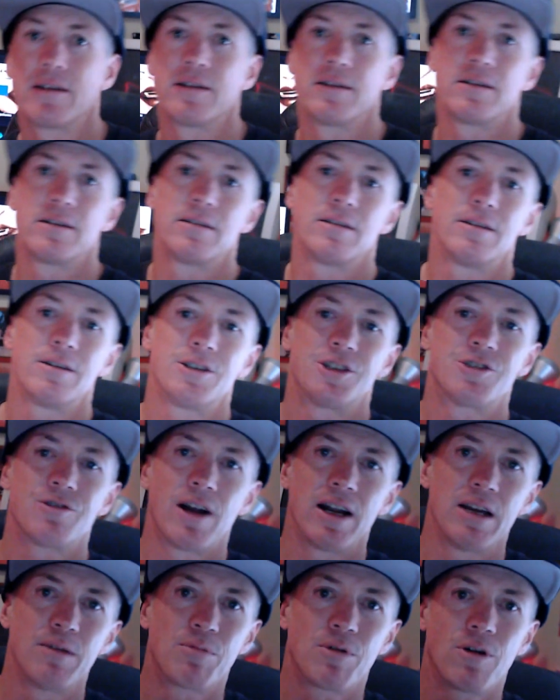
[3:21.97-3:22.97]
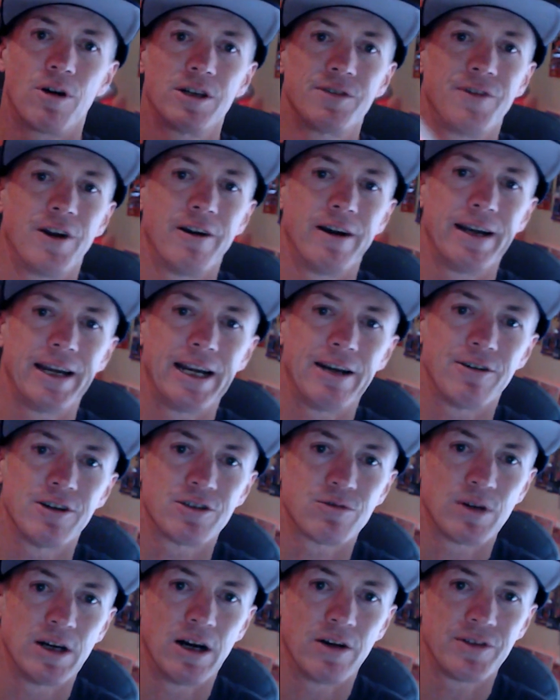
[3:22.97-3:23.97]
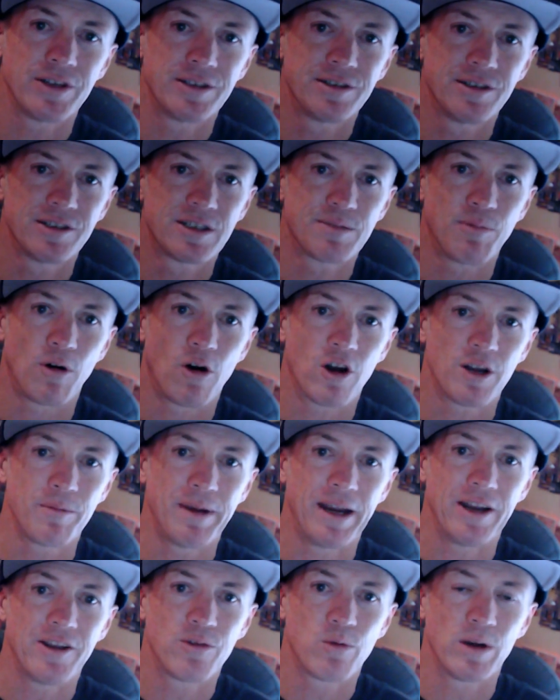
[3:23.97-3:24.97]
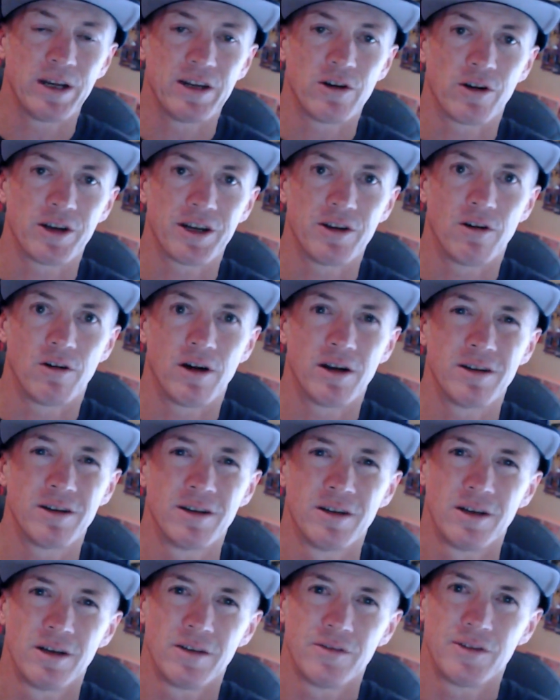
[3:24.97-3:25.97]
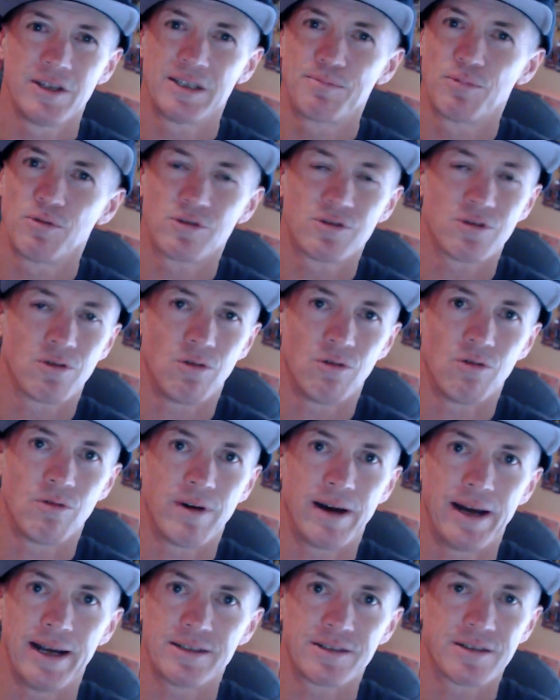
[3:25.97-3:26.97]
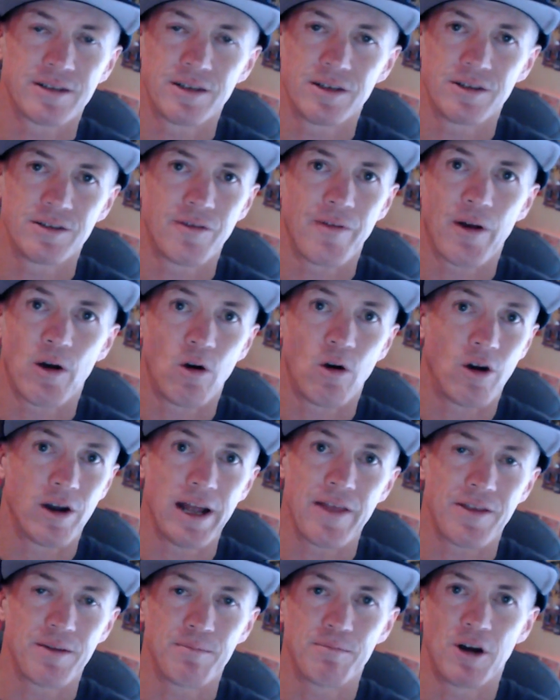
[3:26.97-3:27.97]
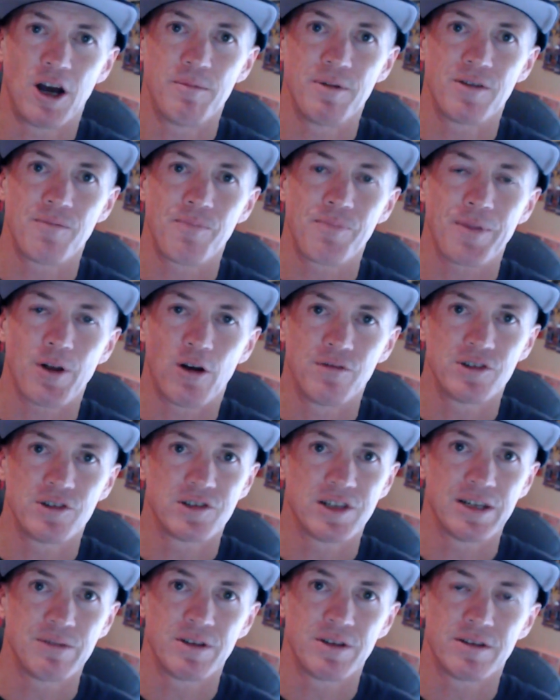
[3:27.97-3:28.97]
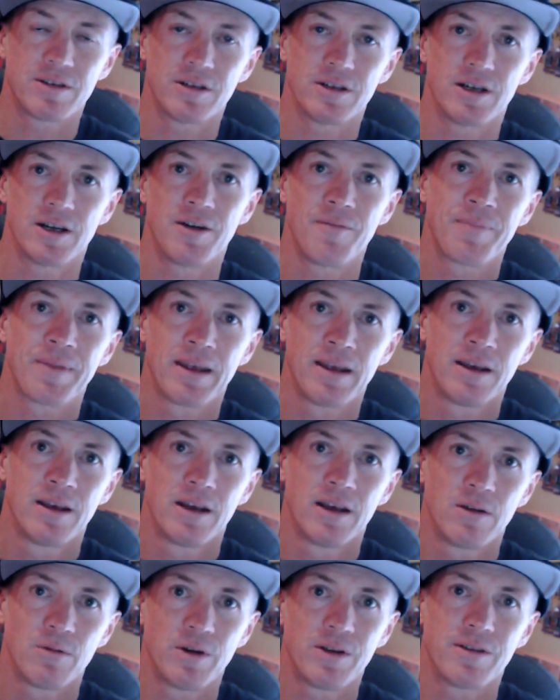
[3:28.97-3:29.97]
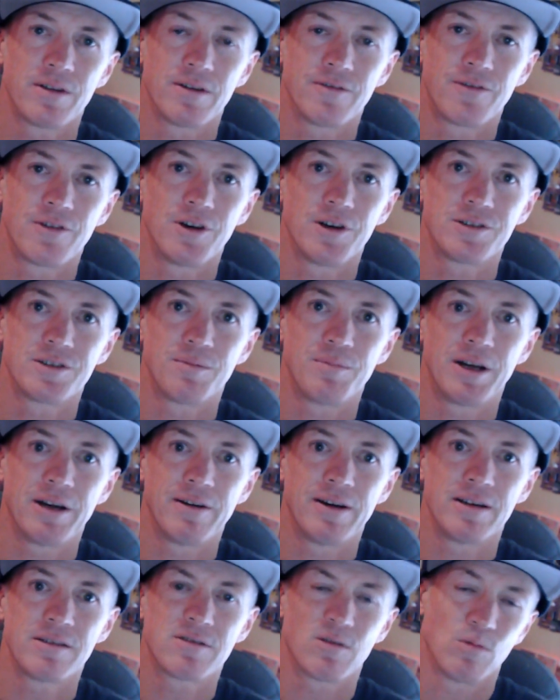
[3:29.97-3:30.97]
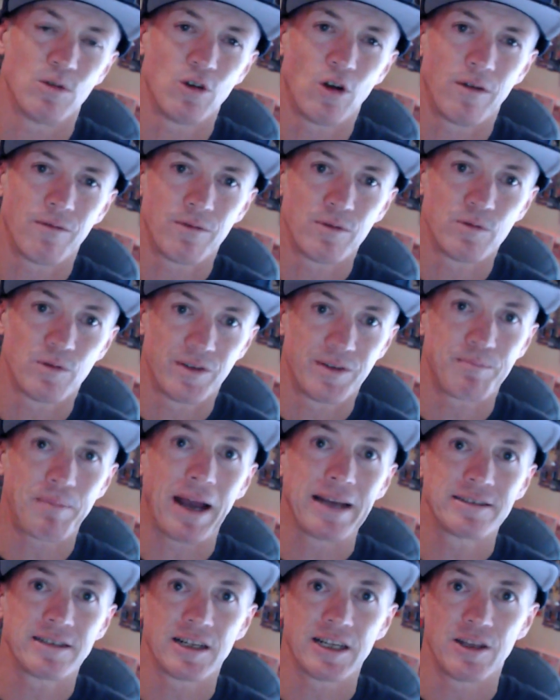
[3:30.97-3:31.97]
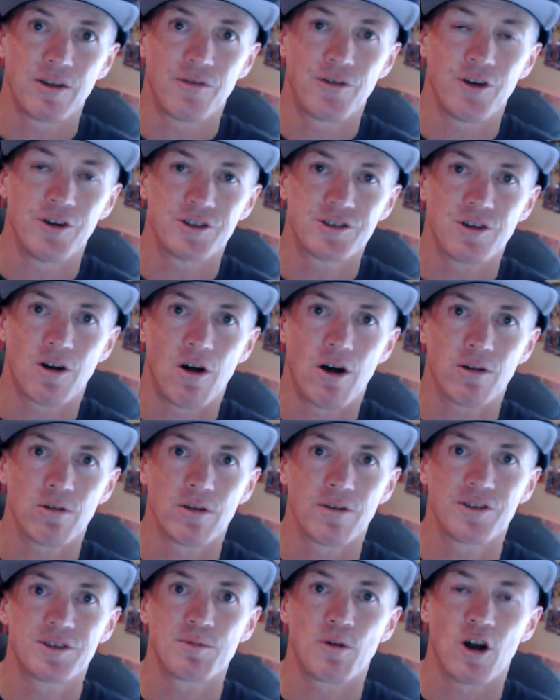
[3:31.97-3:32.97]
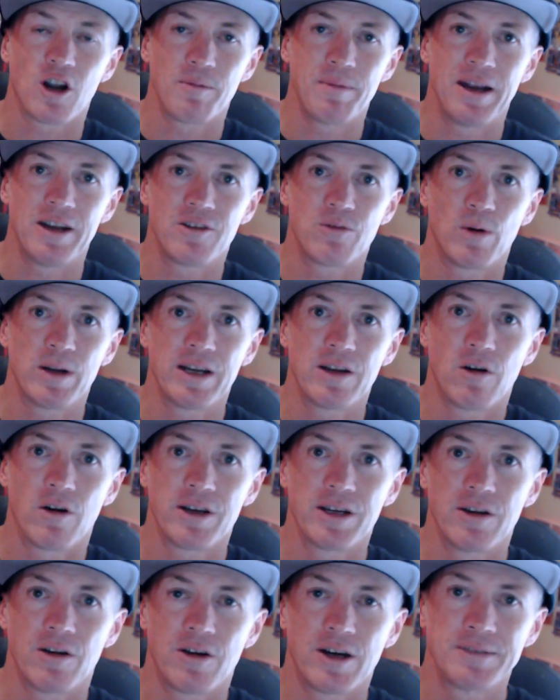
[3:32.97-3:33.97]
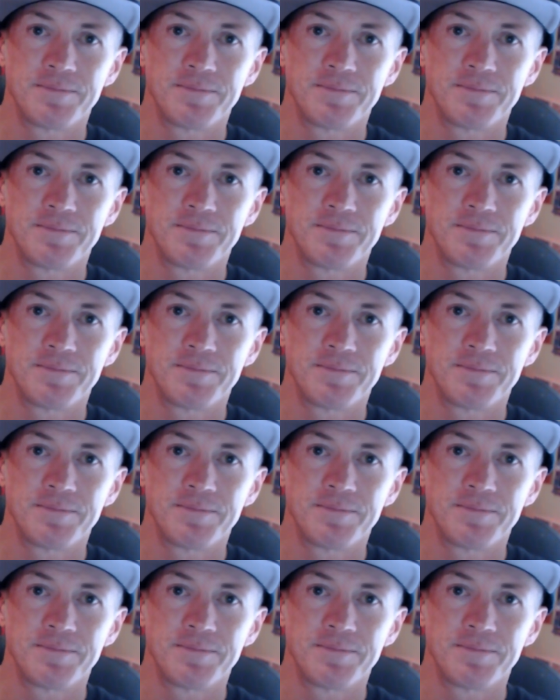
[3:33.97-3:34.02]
Australian price variant here as well. This is Spider-Man 2099. This book's always hot at the moment, obviously with the first appearance, basically the first title of Spider-Man 2099.